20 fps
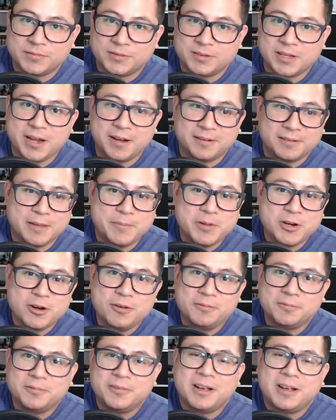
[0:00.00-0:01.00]
There, let me
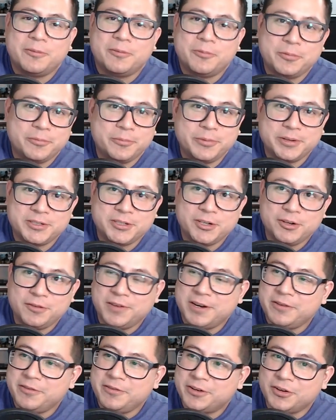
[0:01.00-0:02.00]
know. What's your
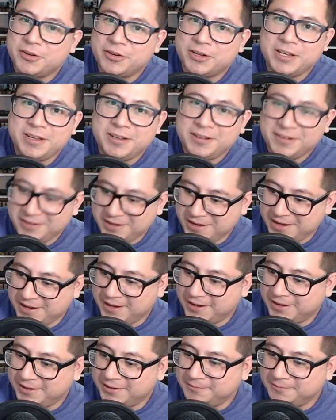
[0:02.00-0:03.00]
favorite cookie?
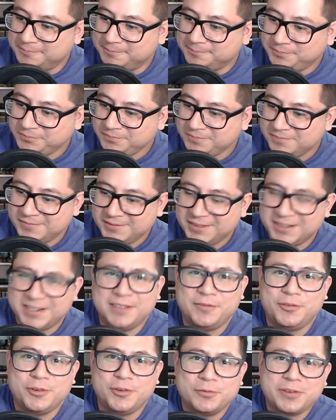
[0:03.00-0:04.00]
And
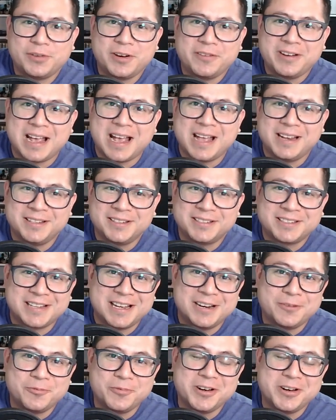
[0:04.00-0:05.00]
if you've ever had this
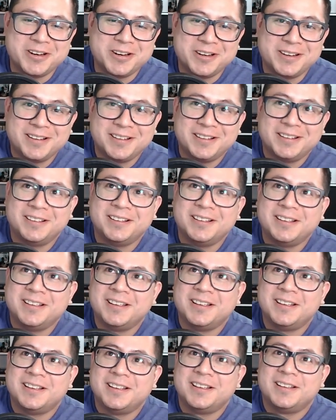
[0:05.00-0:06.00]
kind of weird
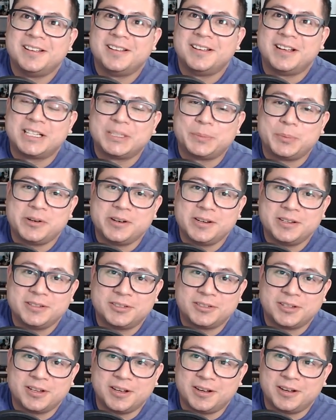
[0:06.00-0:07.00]

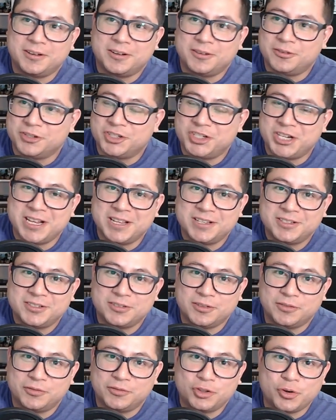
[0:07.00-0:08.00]
experience uh, or chance
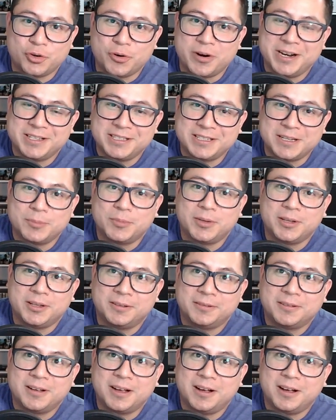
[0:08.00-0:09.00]
of trying
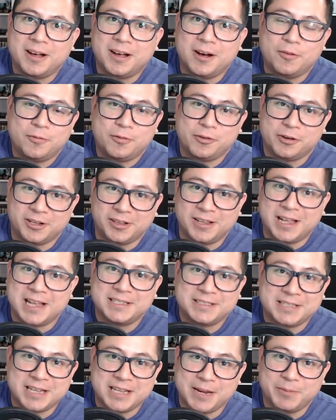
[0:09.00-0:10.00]
something out for the
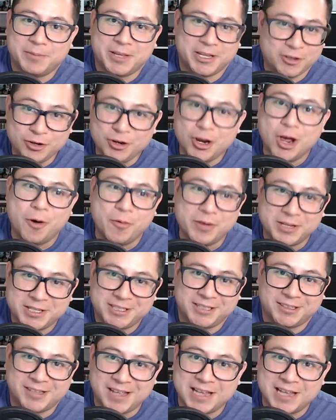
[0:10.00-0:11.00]
last time, like you know it's
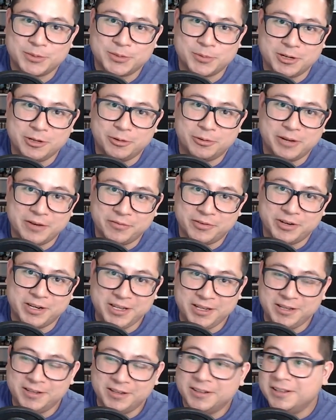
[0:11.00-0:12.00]
the last one you'll ever
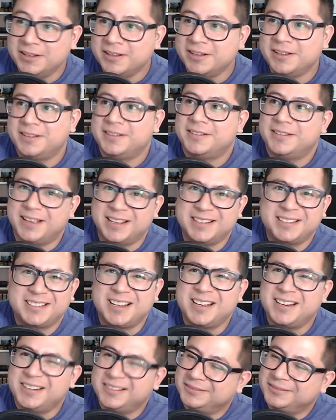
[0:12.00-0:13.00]
eat. That's
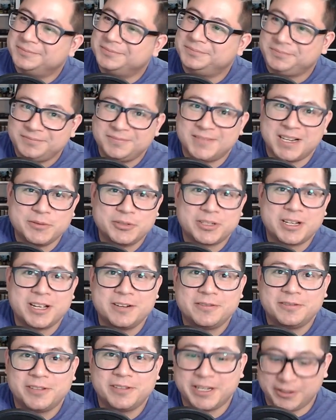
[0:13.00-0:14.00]
kind of that was kind
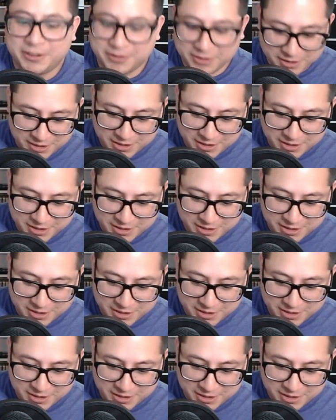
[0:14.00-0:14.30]
of like